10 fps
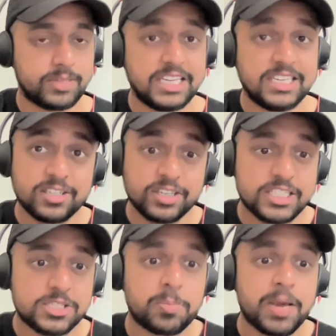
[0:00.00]
It
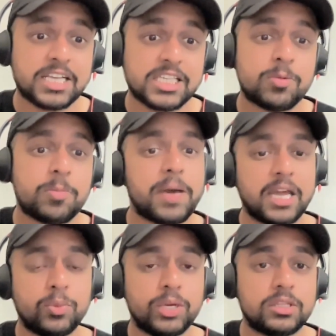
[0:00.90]
increased maximum
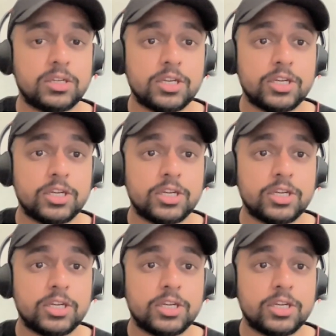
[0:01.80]
bandwidth